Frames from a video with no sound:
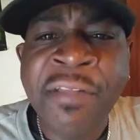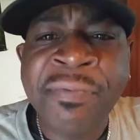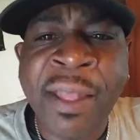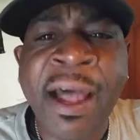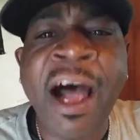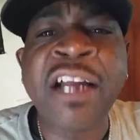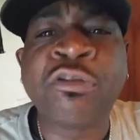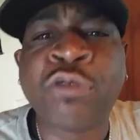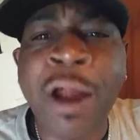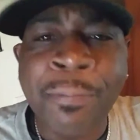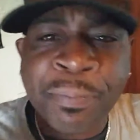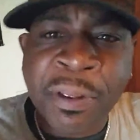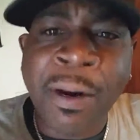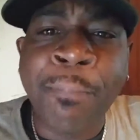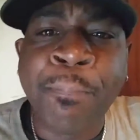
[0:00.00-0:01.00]
that I
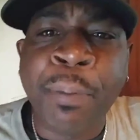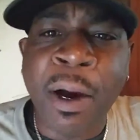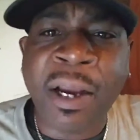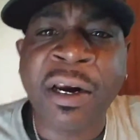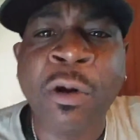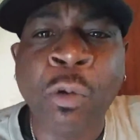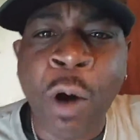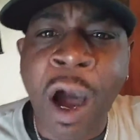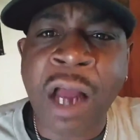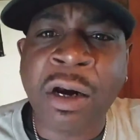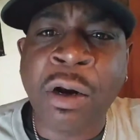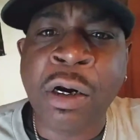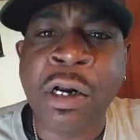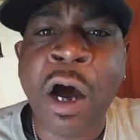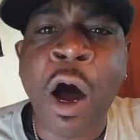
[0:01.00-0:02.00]
dropped in a bucket of water
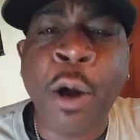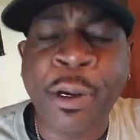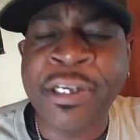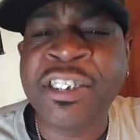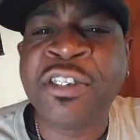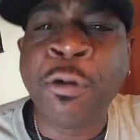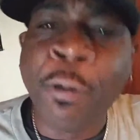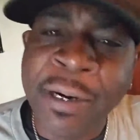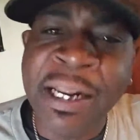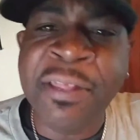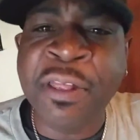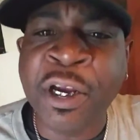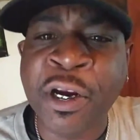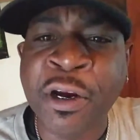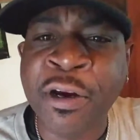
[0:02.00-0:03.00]
on August
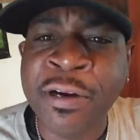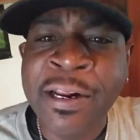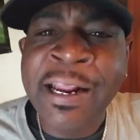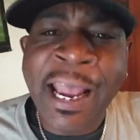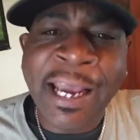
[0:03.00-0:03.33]
23rd,